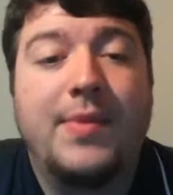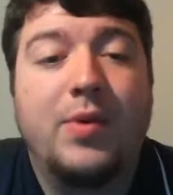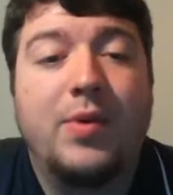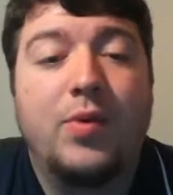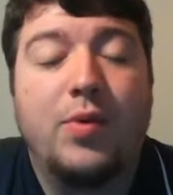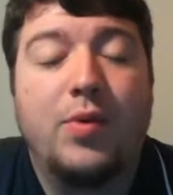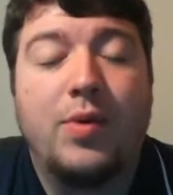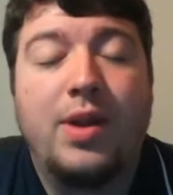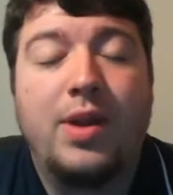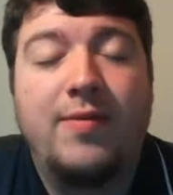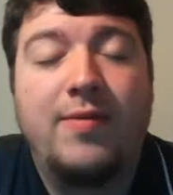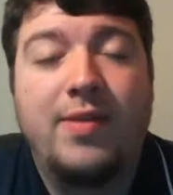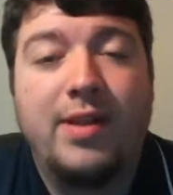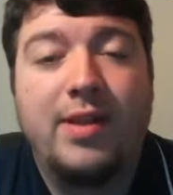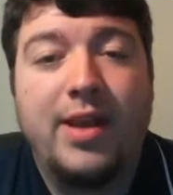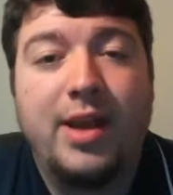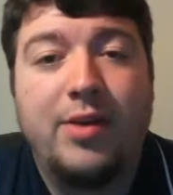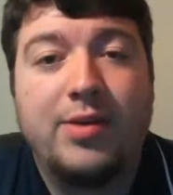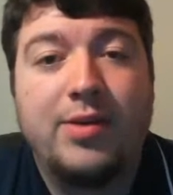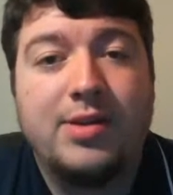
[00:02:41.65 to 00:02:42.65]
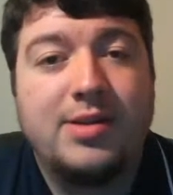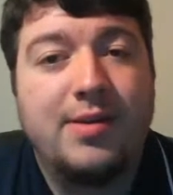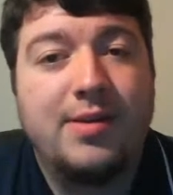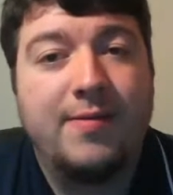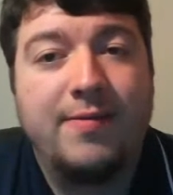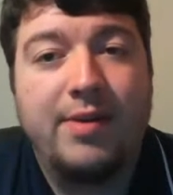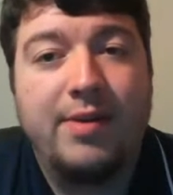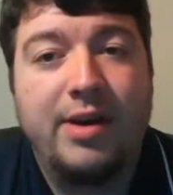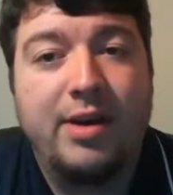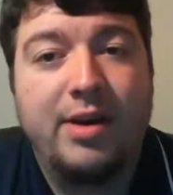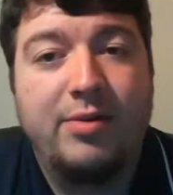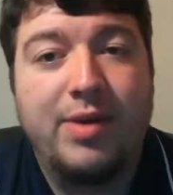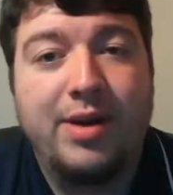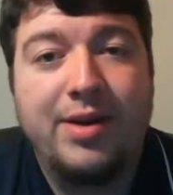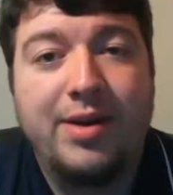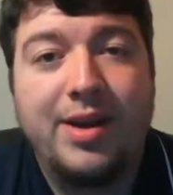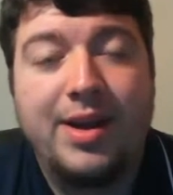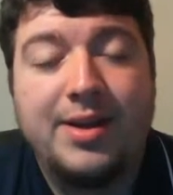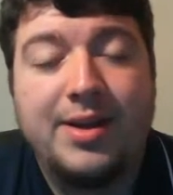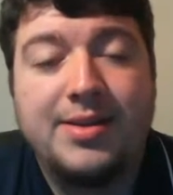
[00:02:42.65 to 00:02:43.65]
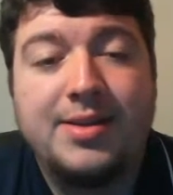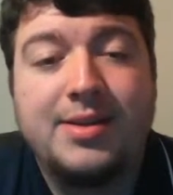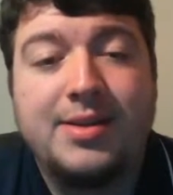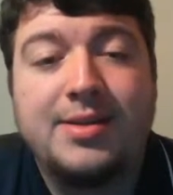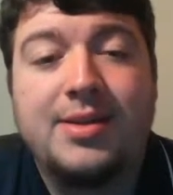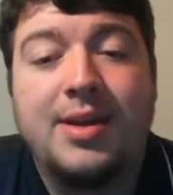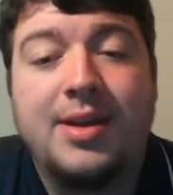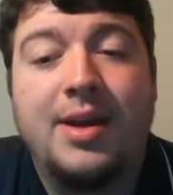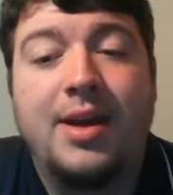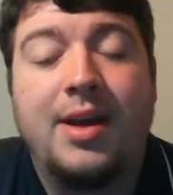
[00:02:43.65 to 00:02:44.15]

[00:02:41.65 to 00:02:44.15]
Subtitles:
or even later in some very rare cases.